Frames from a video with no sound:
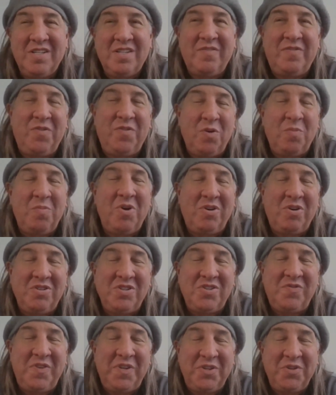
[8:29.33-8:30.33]
The floor
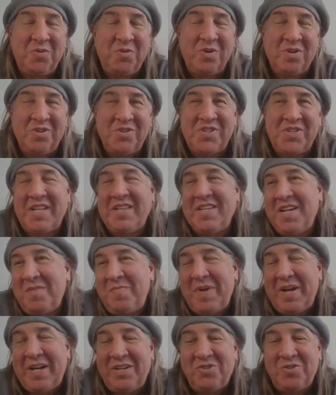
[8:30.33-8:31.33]
brokers filled orders, and the
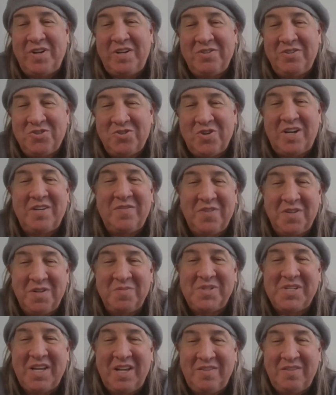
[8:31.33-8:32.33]
independent traders traded for
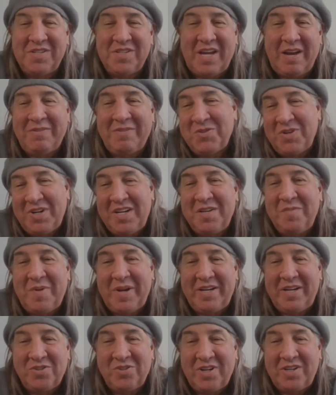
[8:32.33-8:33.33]
themselves. I was an
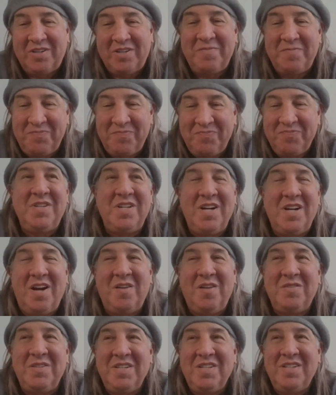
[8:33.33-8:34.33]
independent trader. You
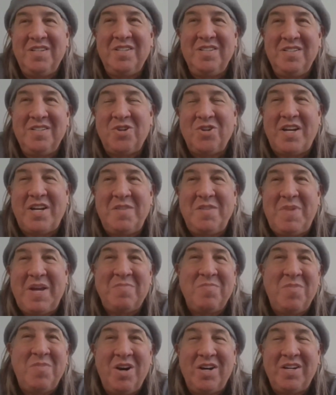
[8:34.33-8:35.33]
know, tried to
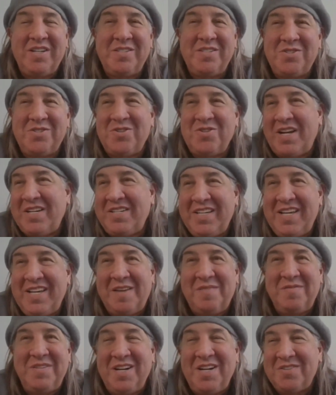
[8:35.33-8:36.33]
make markets, tried to
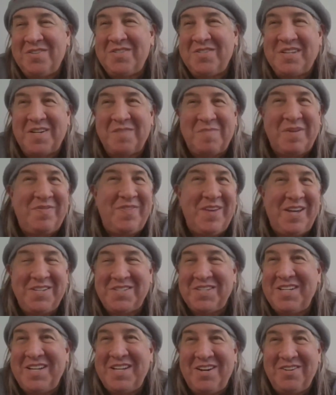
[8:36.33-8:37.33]
get you know stick my
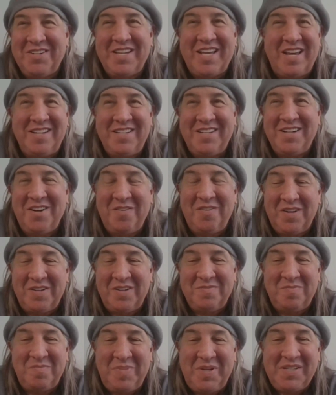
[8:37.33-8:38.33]
face in there and get you know
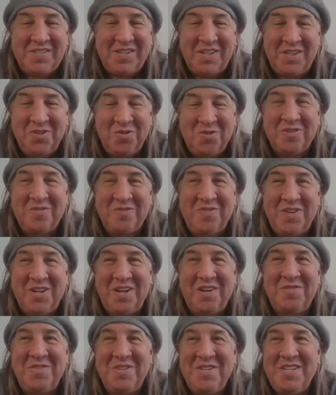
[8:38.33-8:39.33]
piece of the order
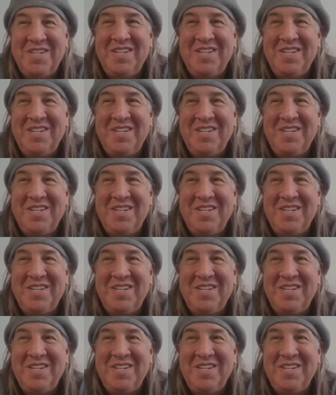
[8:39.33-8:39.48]
flow.